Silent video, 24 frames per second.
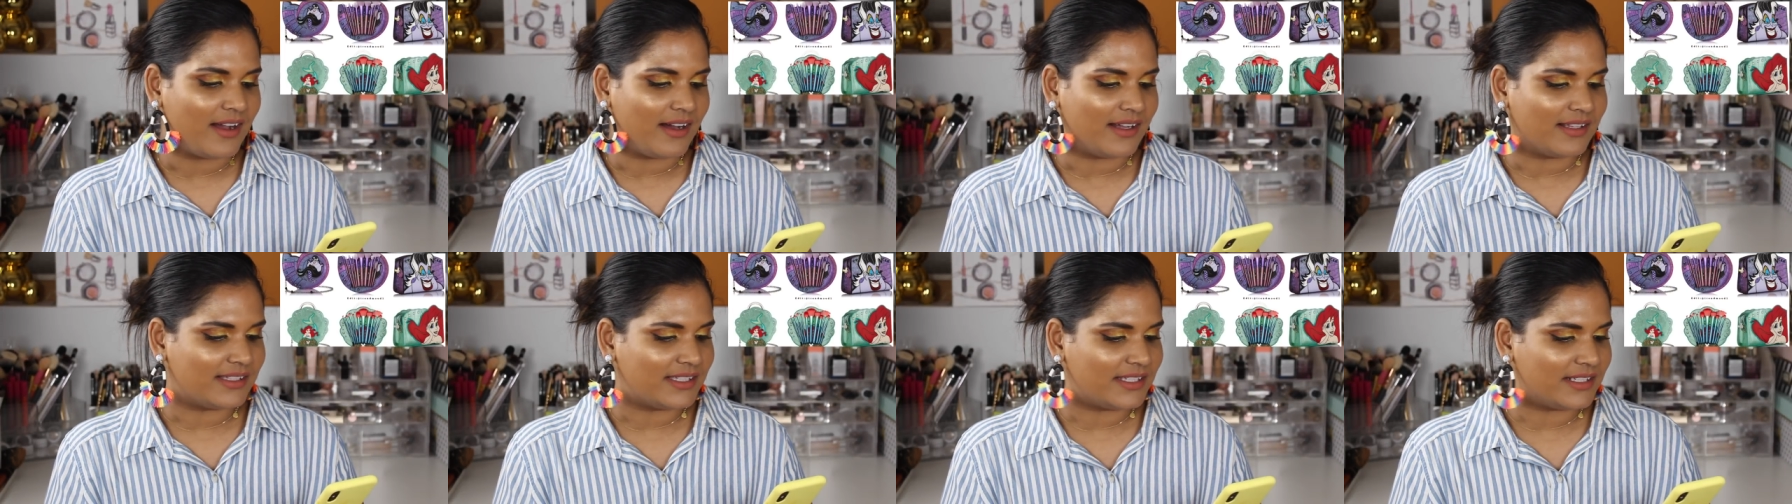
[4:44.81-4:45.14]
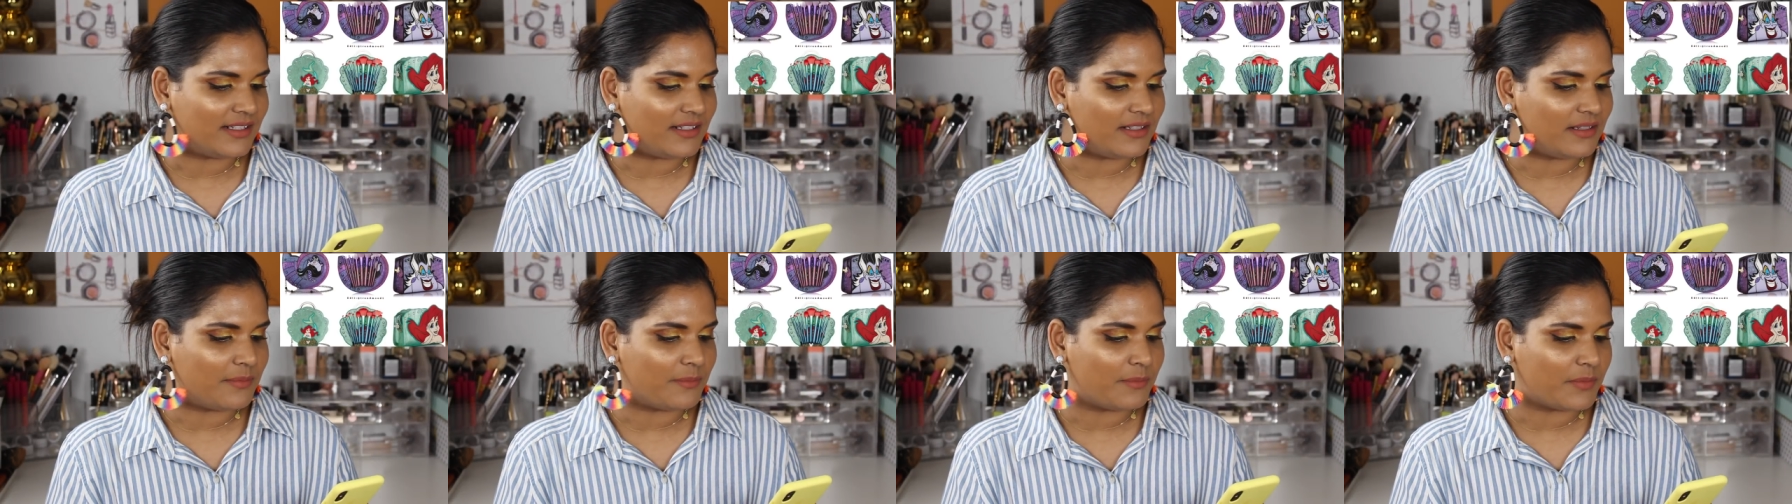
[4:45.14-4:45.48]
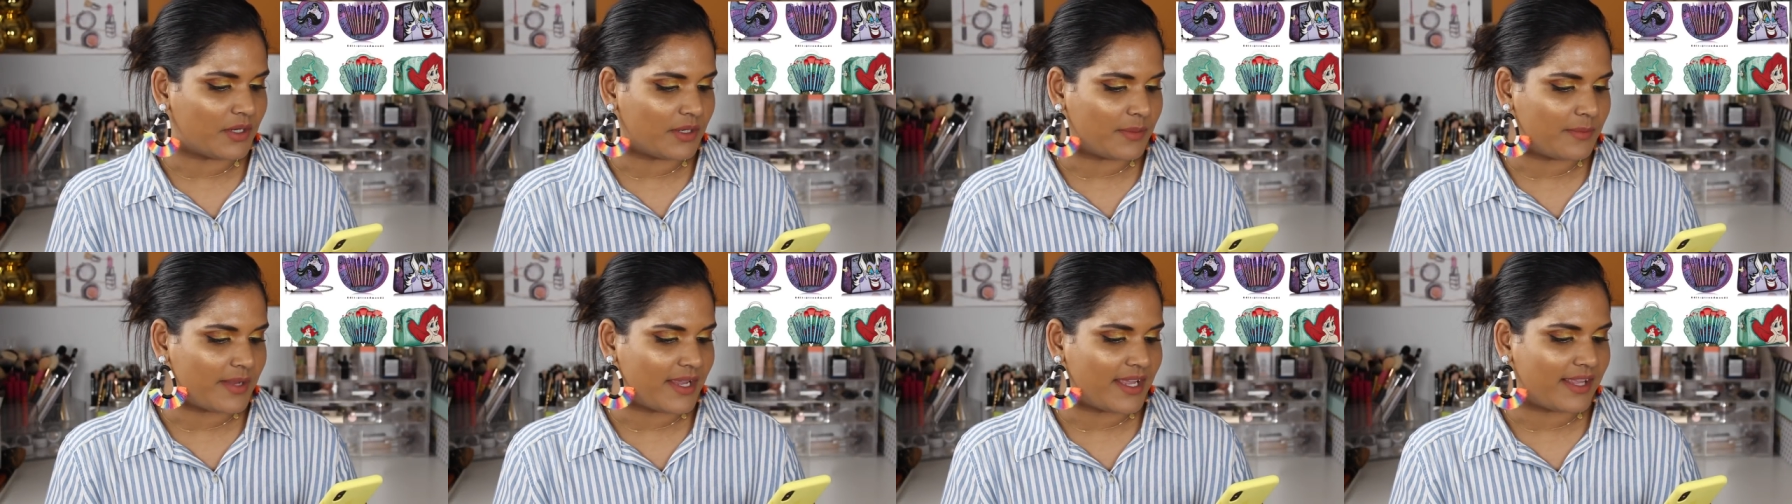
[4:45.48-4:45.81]
a little
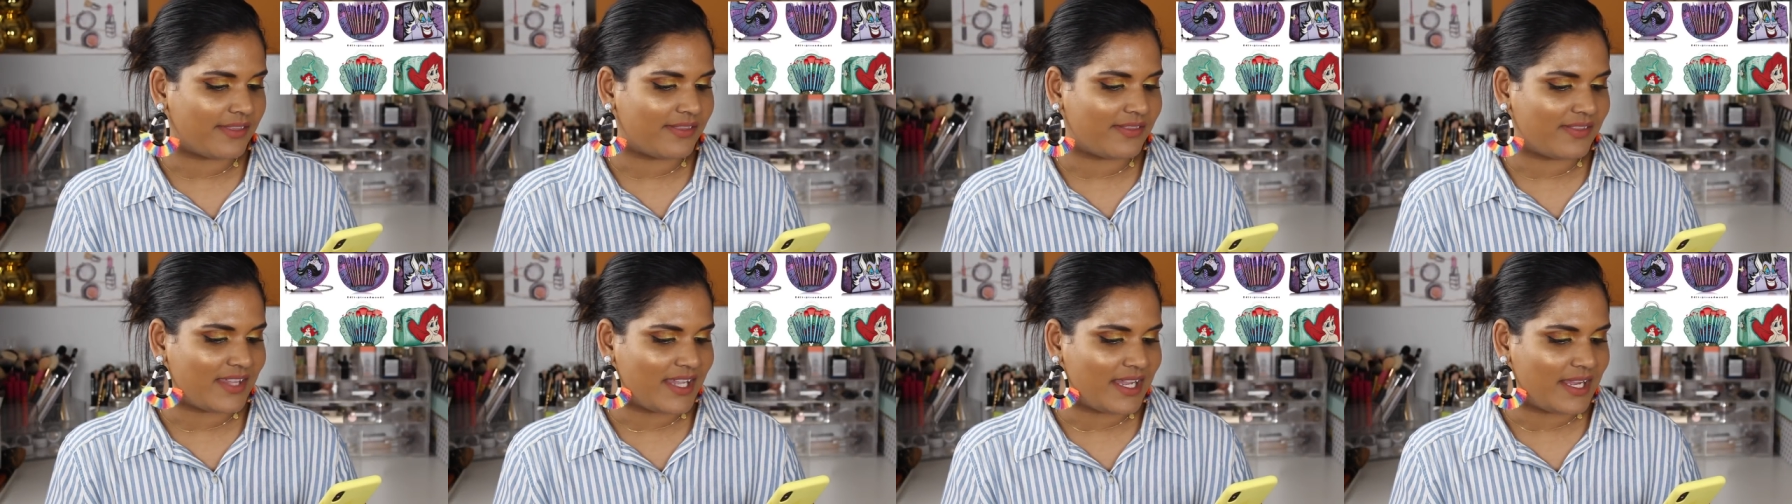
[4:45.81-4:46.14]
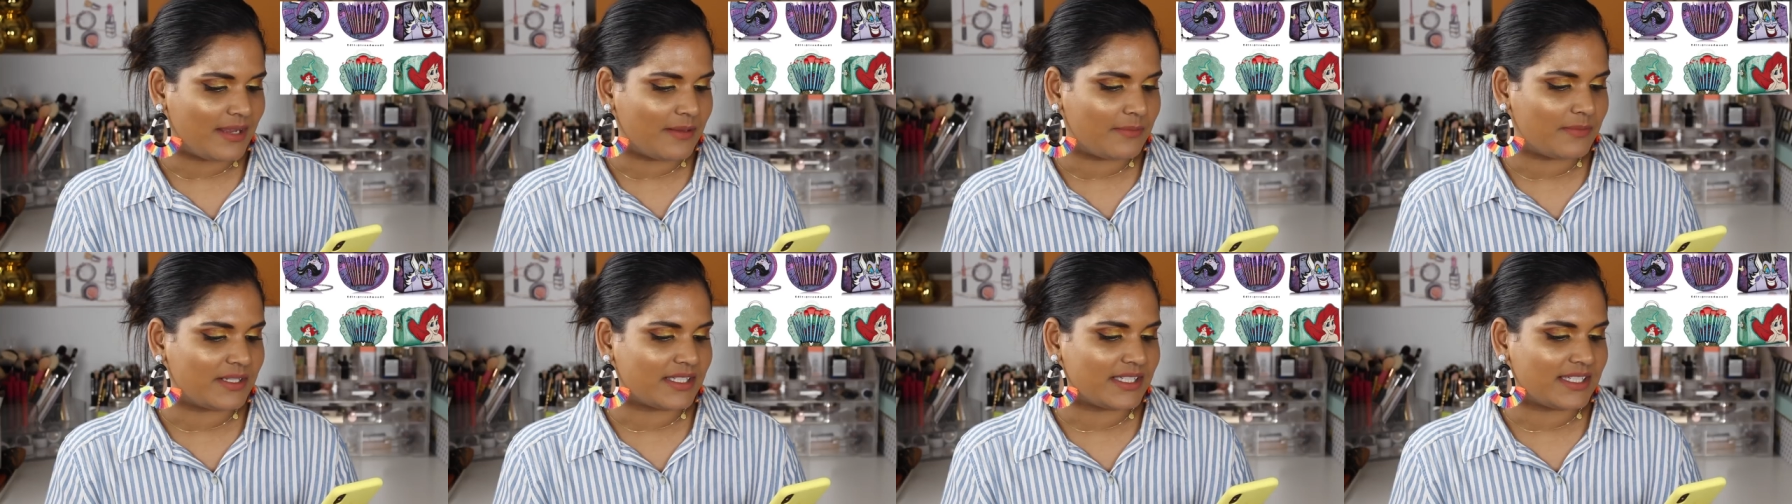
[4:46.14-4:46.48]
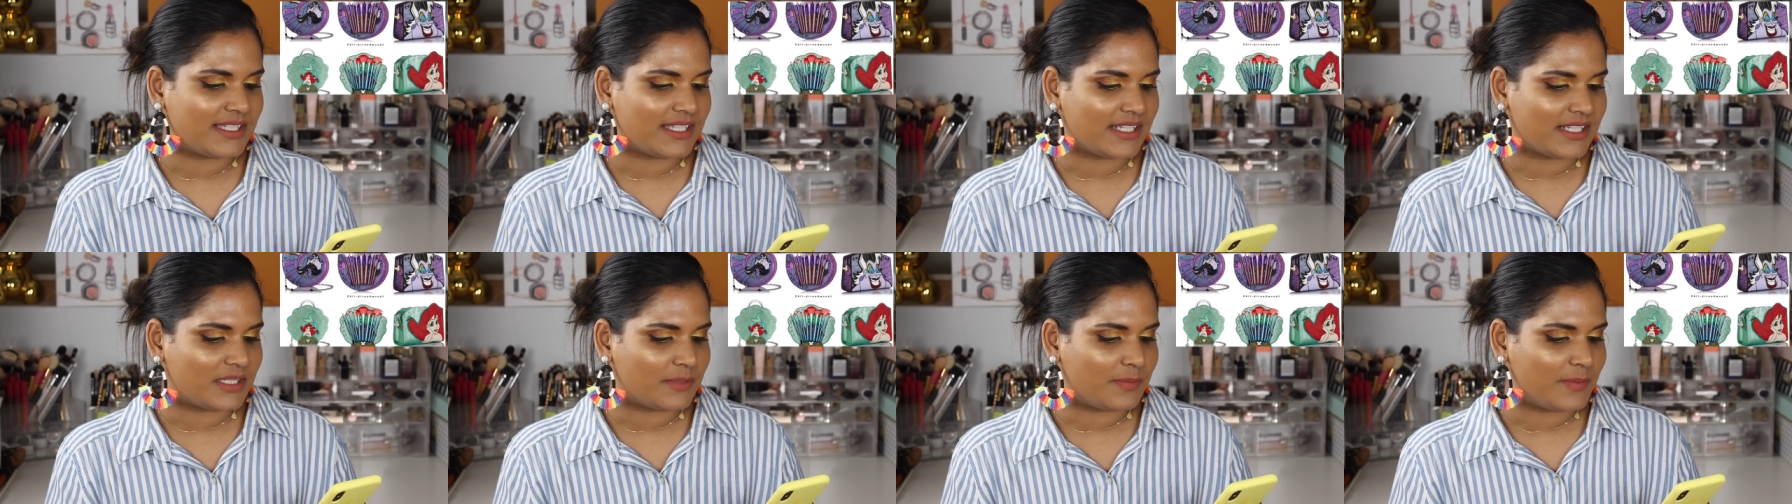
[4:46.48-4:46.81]
mermaid themed
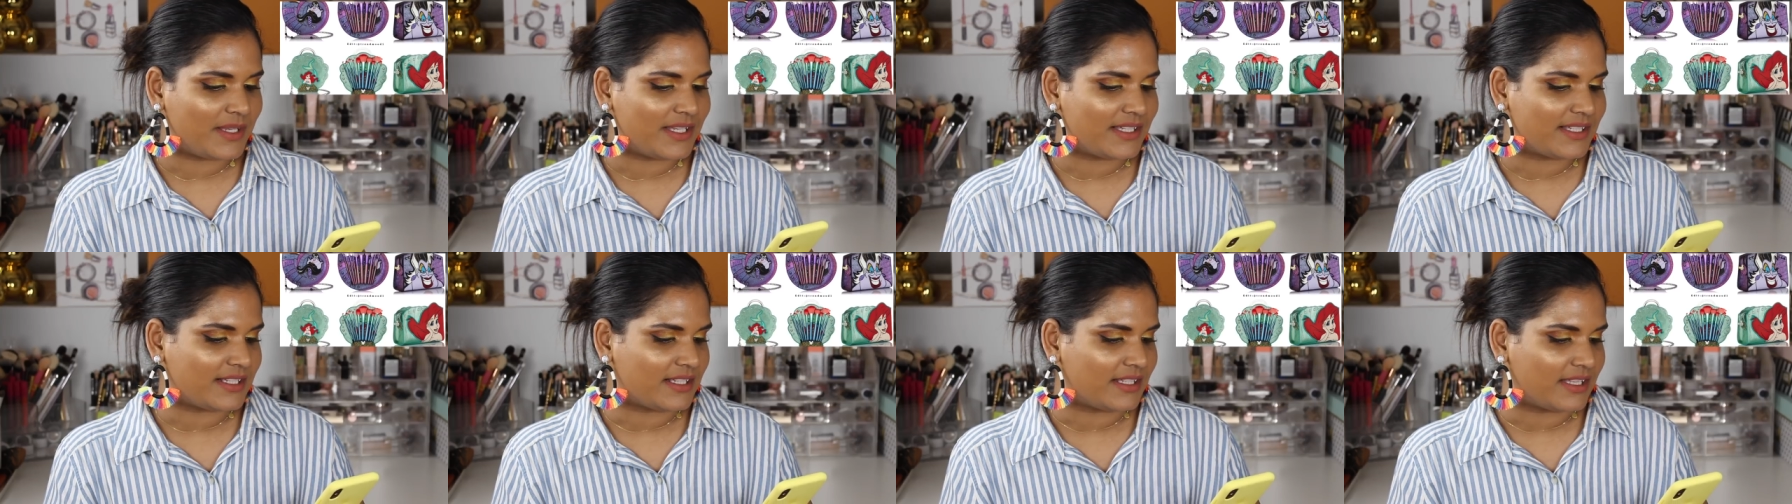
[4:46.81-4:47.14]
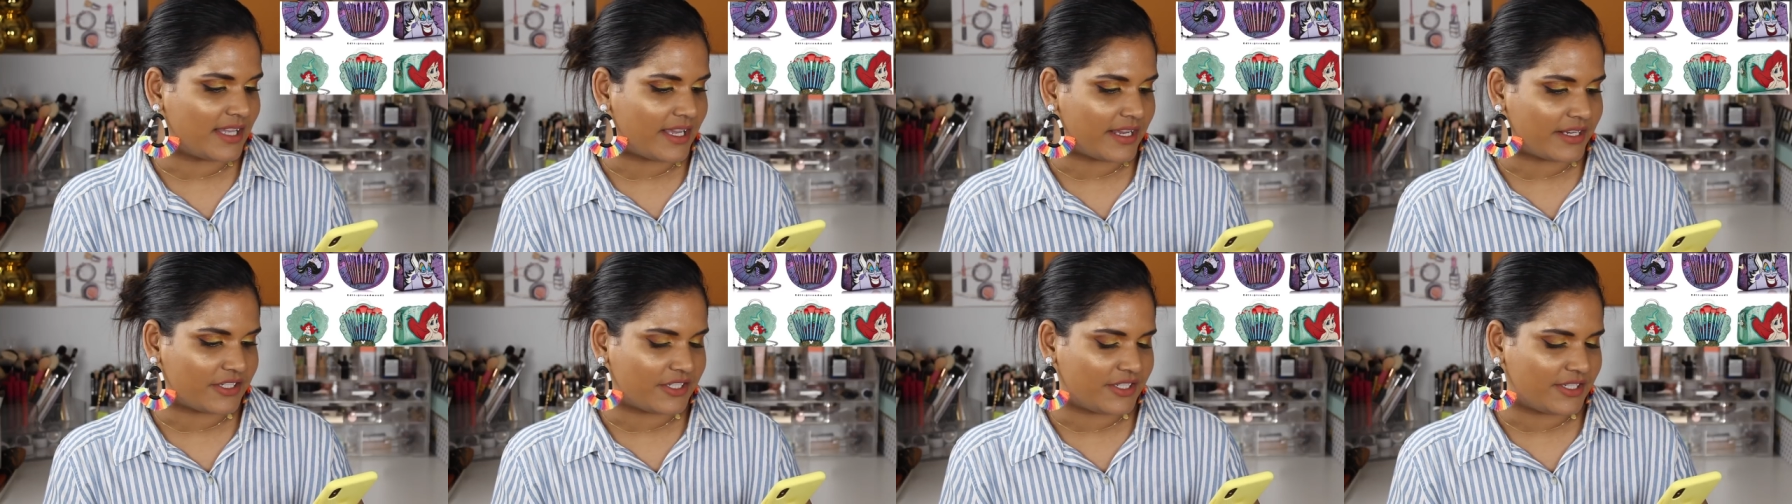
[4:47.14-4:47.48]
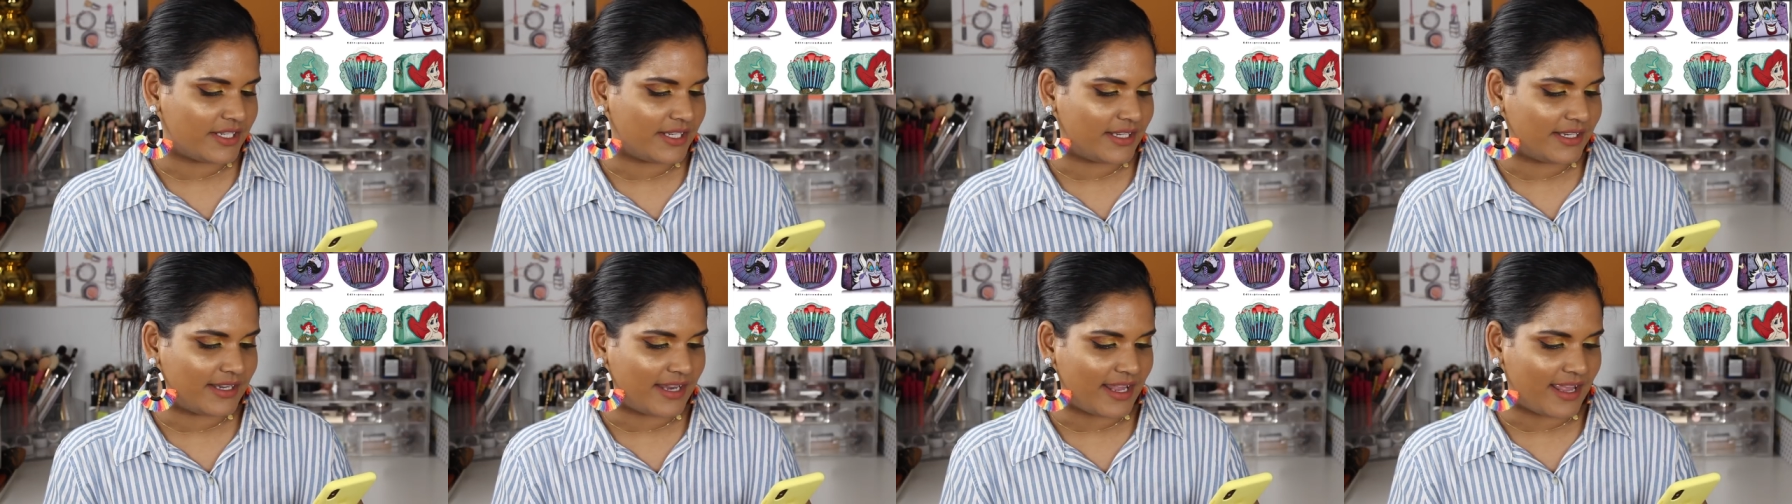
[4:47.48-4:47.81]
six-piece
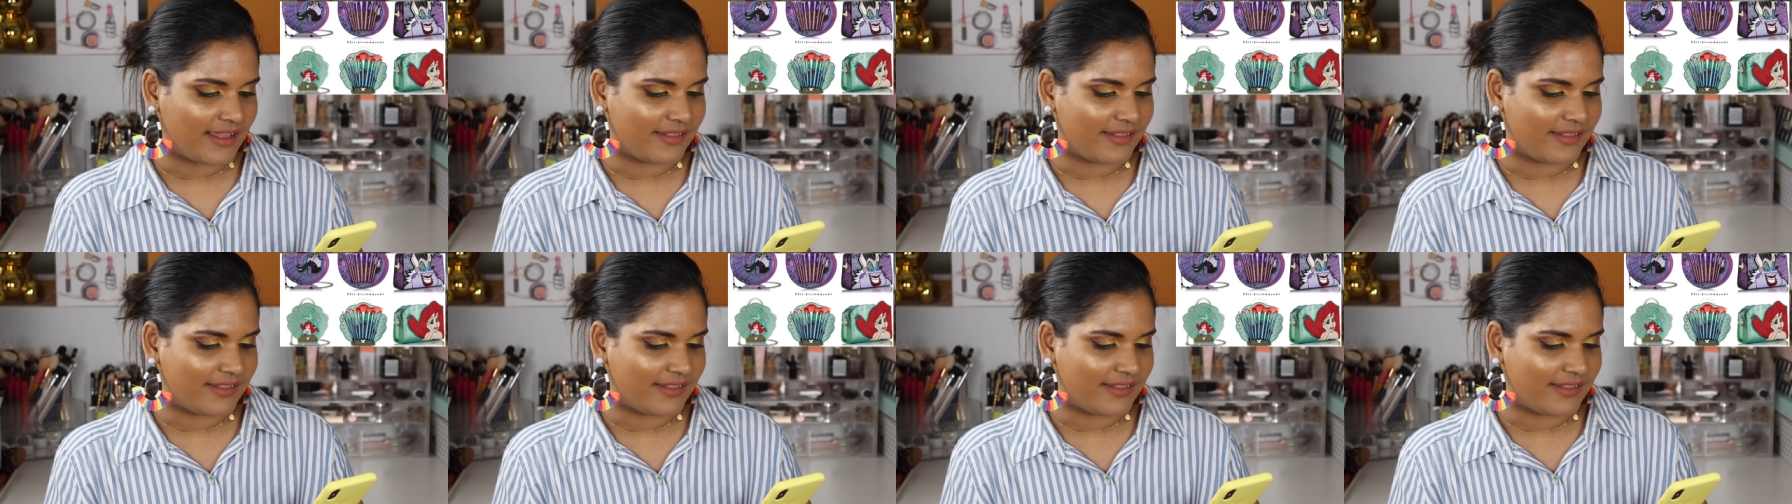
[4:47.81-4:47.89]
collection,